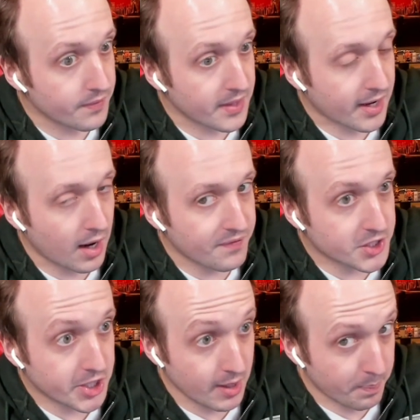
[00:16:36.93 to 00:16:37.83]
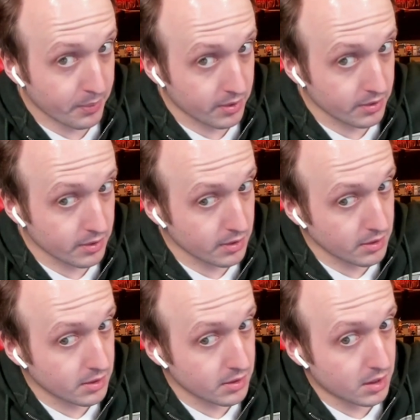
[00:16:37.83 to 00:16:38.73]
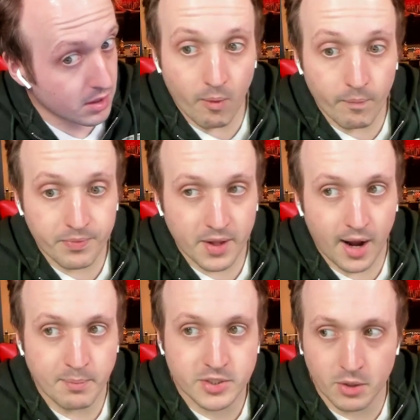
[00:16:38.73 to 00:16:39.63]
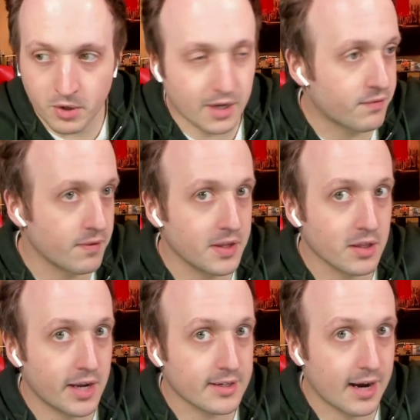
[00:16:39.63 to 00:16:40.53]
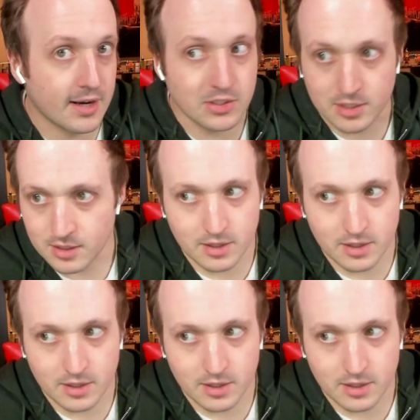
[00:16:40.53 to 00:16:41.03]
They got off a ship. I'm still looking for Vinland, guys.